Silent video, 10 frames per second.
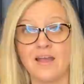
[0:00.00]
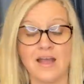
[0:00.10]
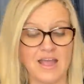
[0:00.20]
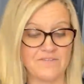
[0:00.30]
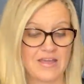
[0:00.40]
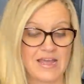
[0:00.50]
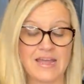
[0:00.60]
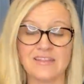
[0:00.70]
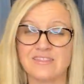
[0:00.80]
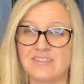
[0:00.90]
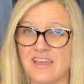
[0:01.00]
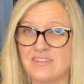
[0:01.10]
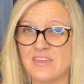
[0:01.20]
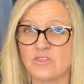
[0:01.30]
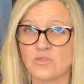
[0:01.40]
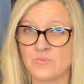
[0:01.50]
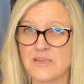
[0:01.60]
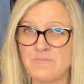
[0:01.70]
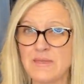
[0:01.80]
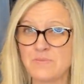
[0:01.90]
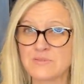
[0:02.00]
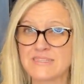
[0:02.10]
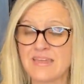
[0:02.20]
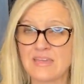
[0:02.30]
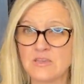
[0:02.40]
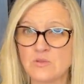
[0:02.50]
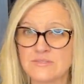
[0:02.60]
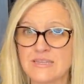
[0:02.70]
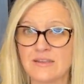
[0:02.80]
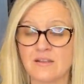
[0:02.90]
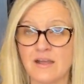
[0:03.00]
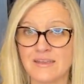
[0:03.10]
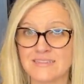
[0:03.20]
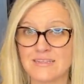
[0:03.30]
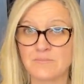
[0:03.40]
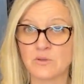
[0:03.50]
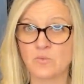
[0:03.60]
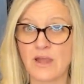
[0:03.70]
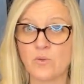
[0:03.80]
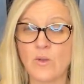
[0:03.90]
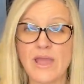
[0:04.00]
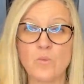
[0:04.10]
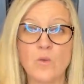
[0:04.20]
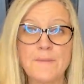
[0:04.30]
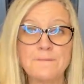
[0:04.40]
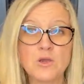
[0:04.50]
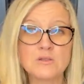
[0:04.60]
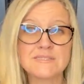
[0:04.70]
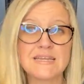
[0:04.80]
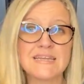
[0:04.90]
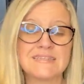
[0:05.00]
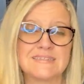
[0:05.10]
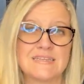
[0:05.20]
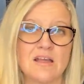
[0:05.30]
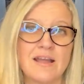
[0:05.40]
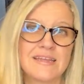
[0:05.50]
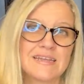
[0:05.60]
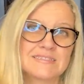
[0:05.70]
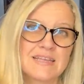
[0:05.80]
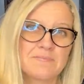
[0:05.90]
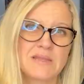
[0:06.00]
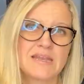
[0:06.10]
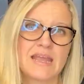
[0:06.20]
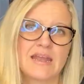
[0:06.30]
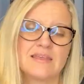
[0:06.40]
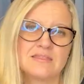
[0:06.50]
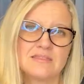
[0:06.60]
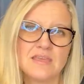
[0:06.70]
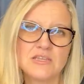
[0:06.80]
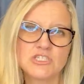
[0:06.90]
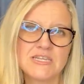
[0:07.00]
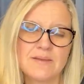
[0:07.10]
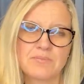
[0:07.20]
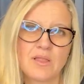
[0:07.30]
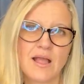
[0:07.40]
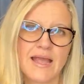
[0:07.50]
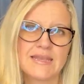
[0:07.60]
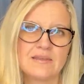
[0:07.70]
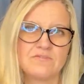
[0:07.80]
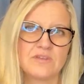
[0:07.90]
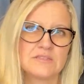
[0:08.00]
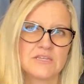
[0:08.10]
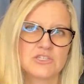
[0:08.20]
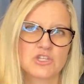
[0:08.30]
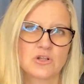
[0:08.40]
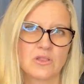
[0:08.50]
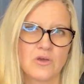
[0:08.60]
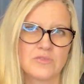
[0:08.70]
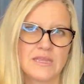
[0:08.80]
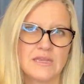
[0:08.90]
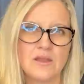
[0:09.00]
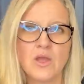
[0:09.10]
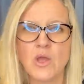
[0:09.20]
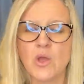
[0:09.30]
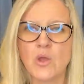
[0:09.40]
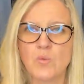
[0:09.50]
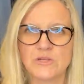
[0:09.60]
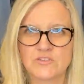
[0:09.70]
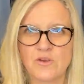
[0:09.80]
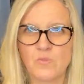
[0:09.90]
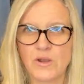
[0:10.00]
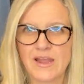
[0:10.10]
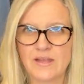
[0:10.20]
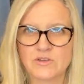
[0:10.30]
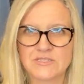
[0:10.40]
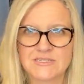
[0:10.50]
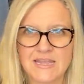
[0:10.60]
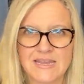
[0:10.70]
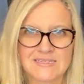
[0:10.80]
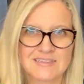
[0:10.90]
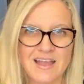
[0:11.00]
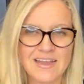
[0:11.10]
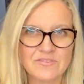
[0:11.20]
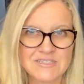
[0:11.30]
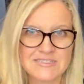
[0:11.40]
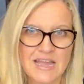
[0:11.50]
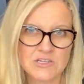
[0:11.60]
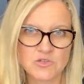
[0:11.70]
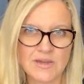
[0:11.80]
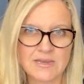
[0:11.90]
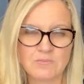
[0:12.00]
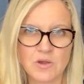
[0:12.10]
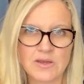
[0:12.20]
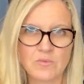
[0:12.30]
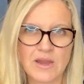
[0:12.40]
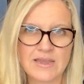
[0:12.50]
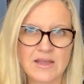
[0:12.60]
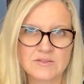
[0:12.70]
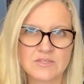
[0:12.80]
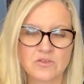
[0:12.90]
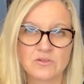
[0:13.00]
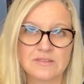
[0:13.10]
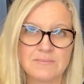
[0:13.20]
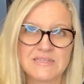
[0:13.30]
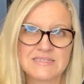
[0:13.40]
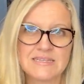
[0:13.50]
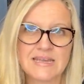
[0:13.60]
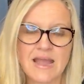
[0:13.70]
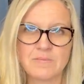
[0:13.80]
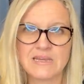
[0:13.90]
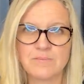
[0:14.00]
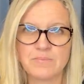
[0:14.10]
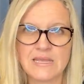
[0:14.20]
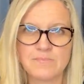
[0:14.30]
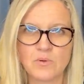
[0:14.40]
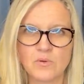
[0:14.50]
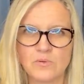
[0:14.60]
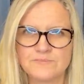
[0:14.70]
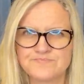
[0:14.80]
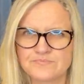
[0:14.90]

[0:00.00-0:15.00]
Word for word: I've had, I think, three people say they used it and got accepted right away. One person did not get accepted, and I think she applied in vintage clothing, which from what I understand is kind of a saturated market right now, so they're limiting how many people